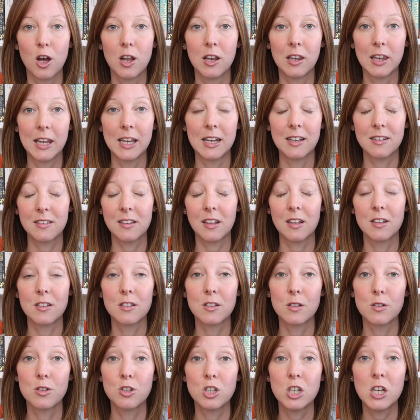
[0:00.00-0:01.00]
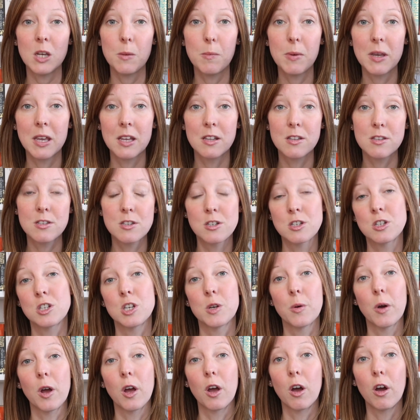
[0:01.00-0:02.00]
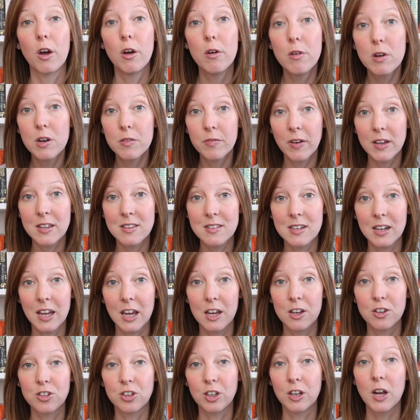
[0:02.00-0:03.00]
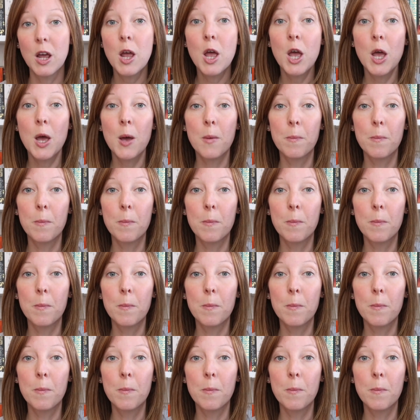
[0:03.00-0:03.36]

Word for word: are linked and so she begins to do her own investigation